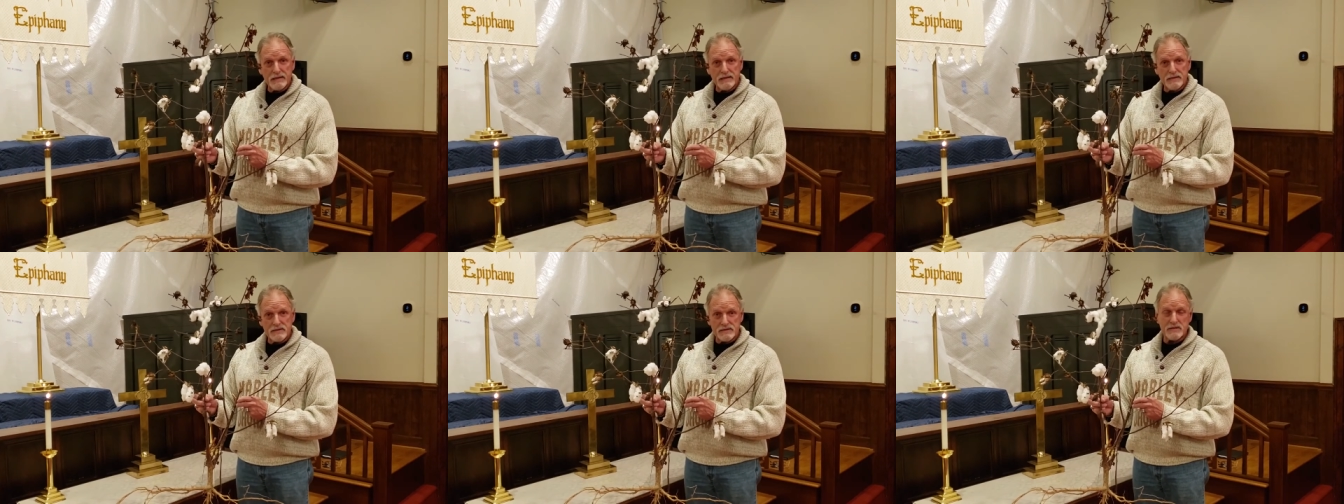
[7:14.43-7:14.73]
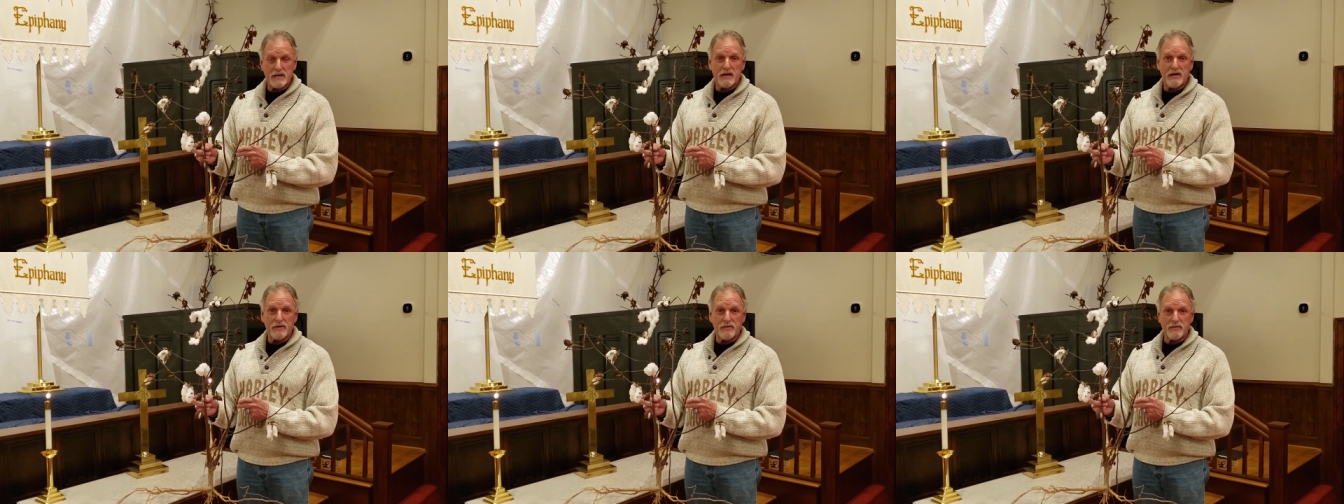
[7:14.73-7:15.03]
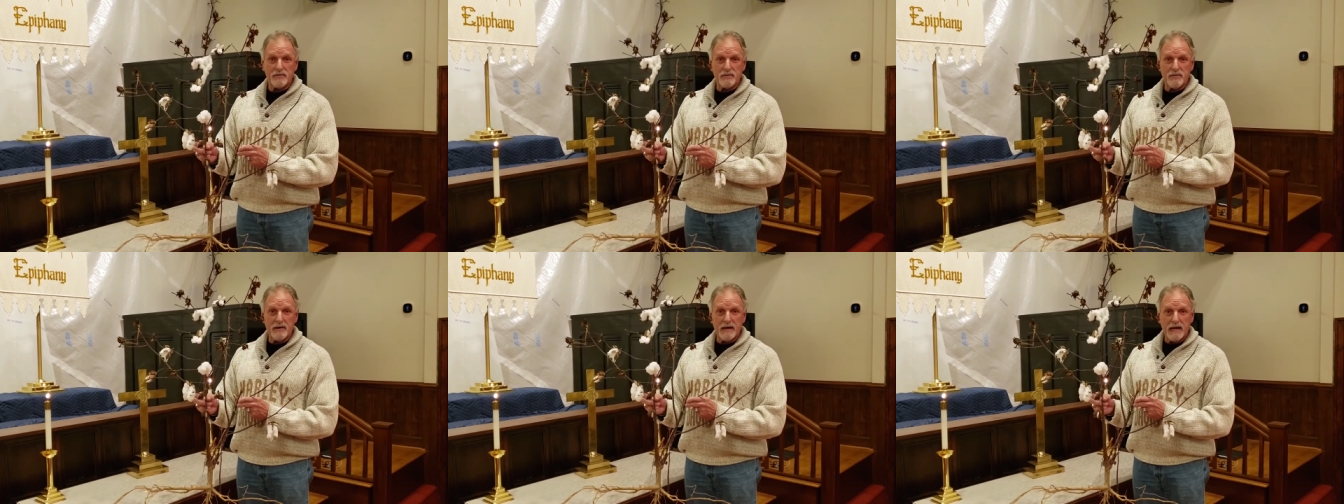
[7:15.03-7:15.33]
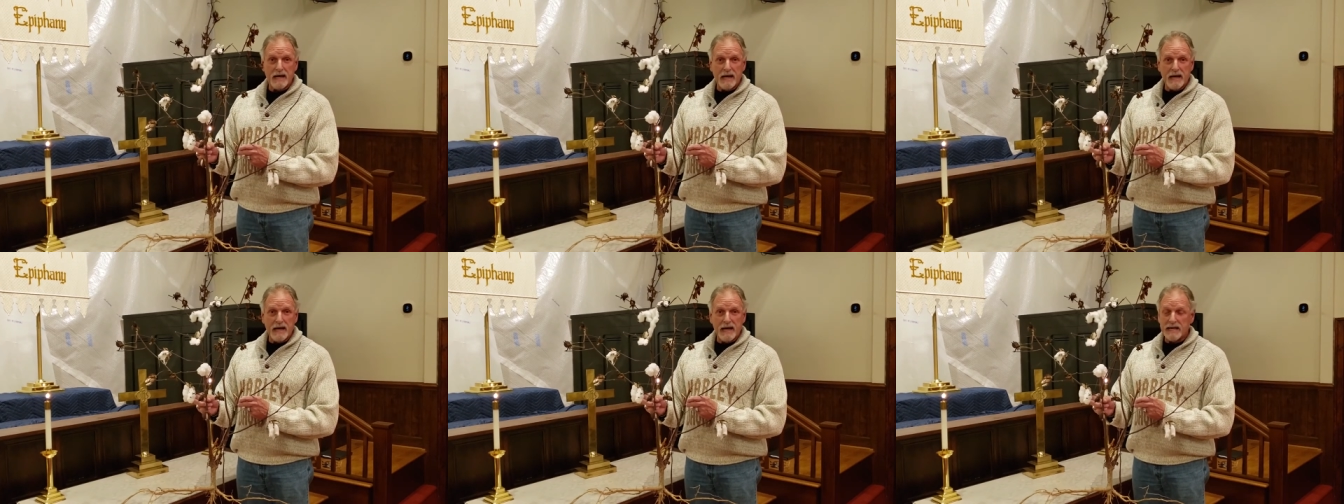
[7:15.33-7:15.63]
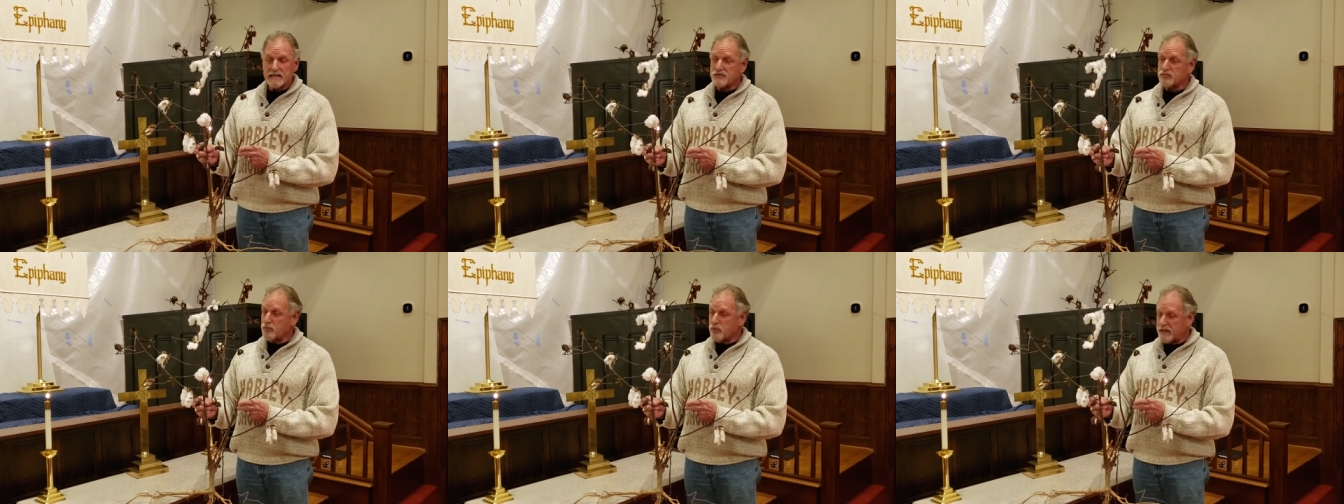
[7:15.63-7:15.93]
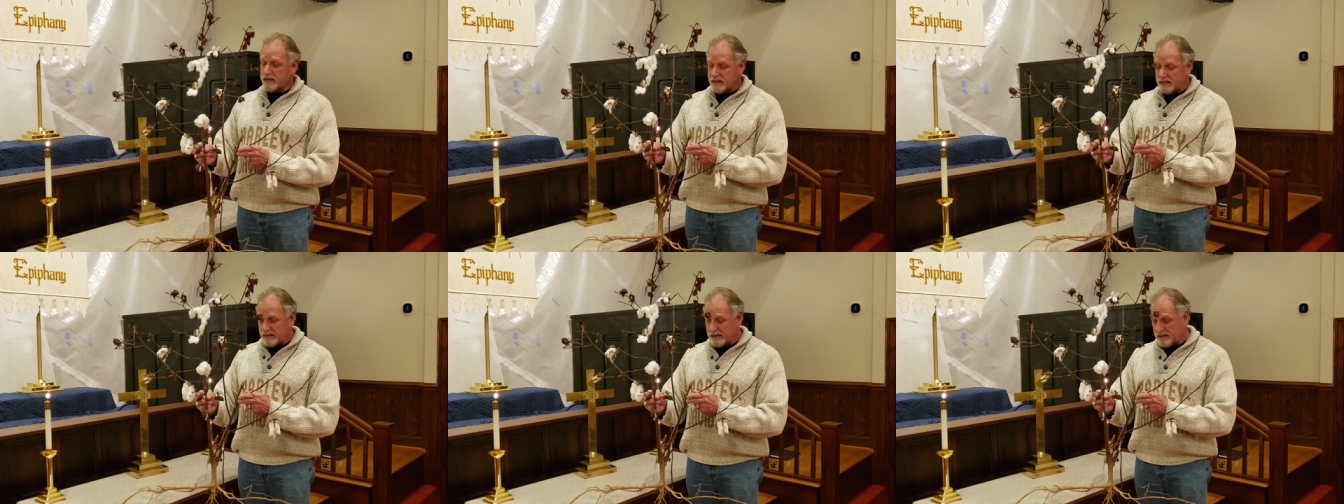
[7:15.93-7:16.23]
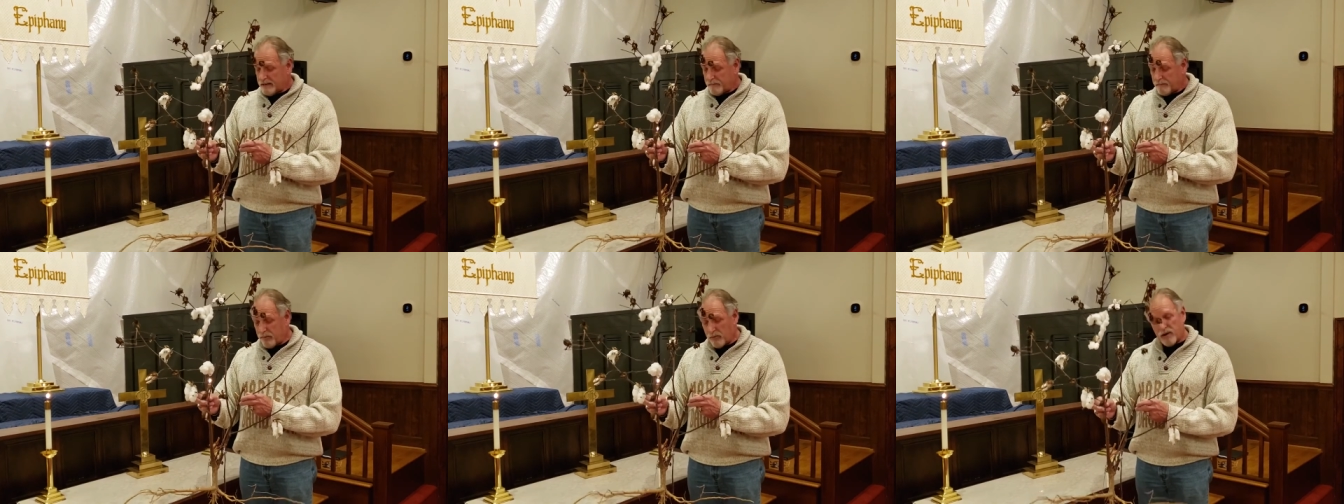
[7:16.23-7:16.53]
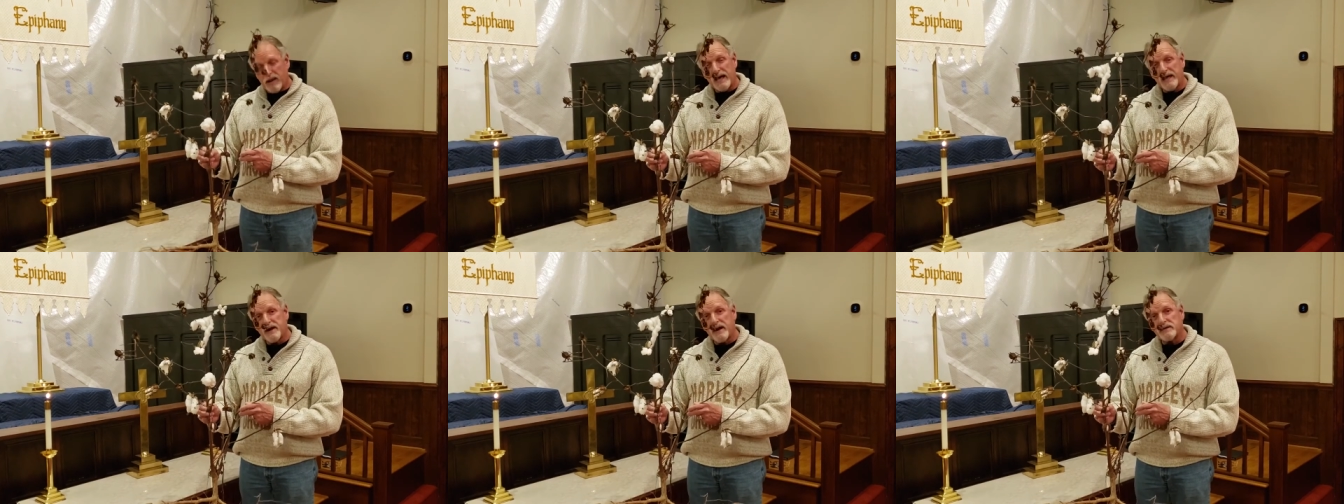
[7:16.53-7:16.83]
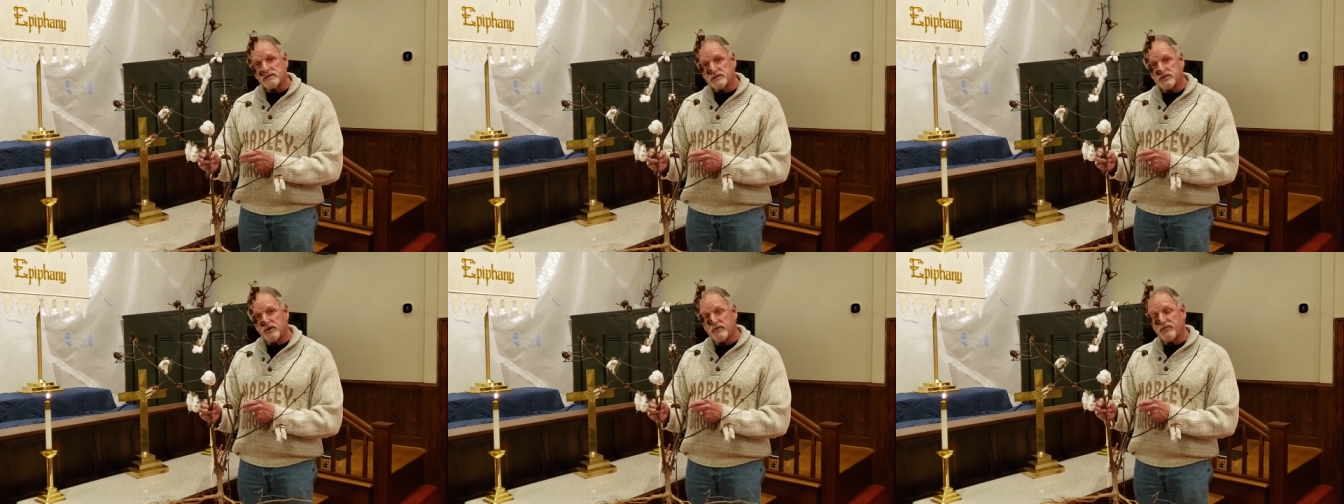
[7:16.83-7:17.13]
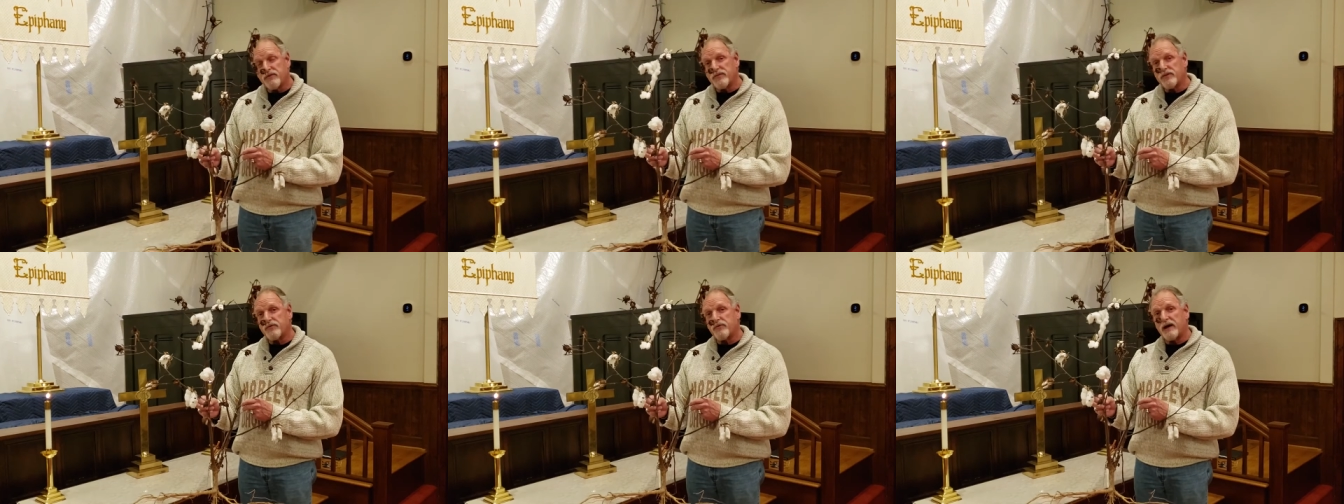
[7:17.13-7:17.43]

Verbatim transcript: So, as we plant ourselves in the